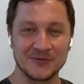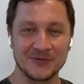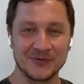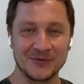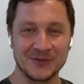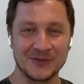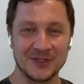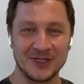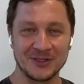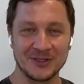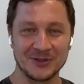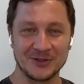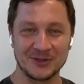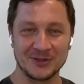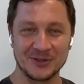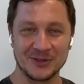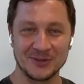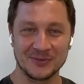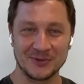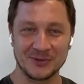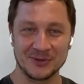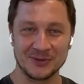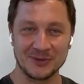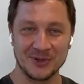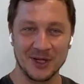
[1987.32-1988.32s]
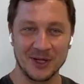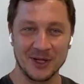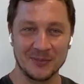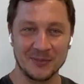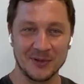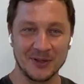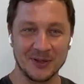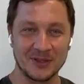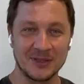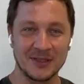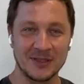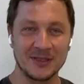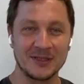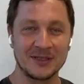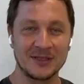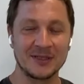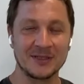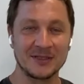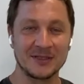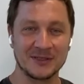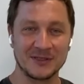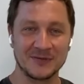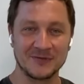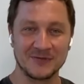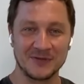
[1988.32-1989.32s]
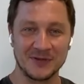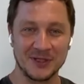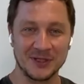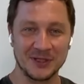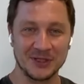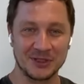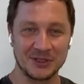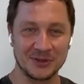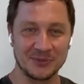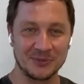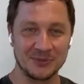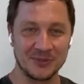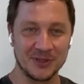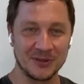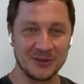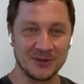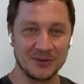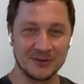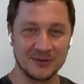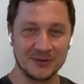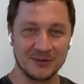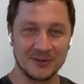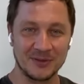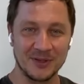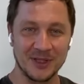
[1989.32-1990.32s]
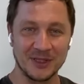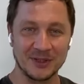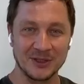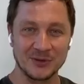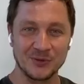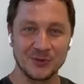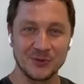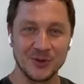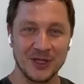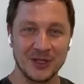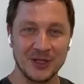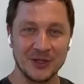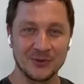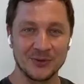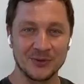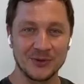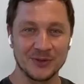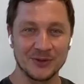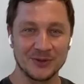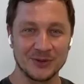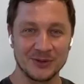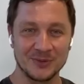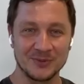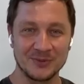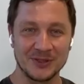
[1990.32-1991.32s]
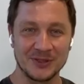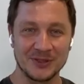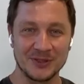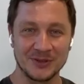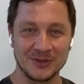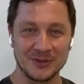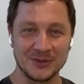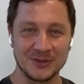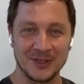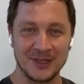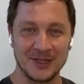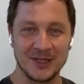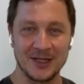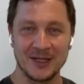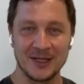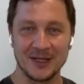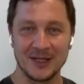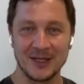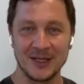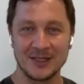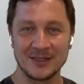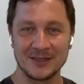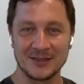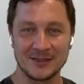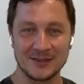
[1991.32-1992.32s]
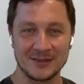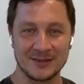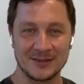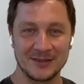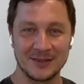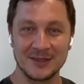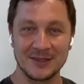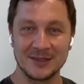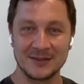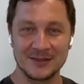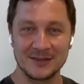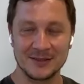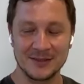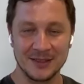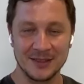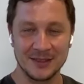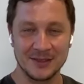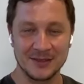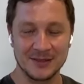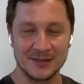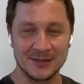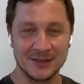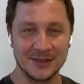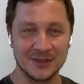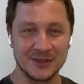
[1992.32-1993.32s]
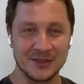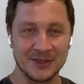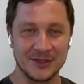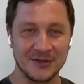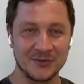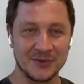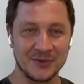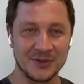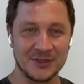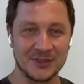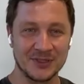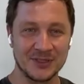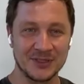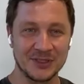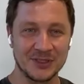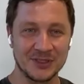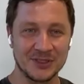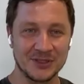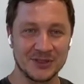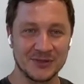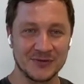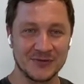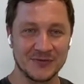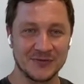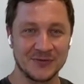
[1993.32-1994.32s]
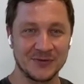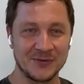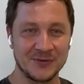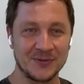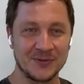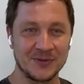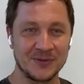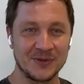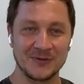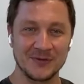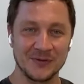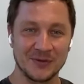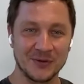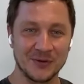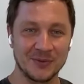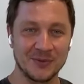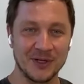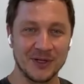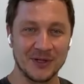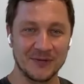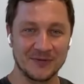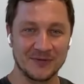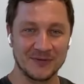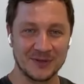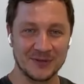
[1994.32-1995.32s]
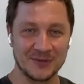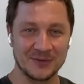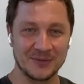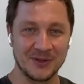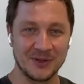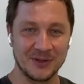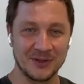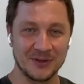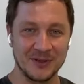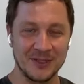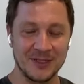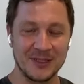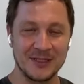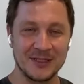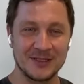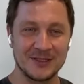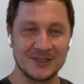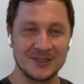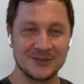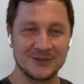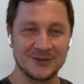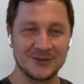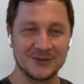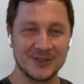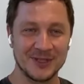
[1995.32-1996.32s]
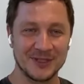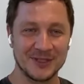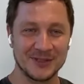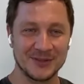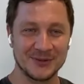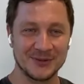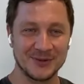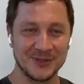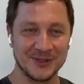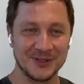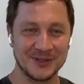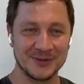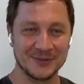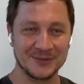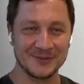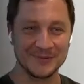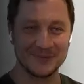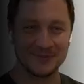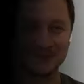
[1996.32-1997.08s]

don't forget to subscribe and hit the notification bell. That way you will not miss some latest insights and conversations from Devico Breakfast Bar. See you next week.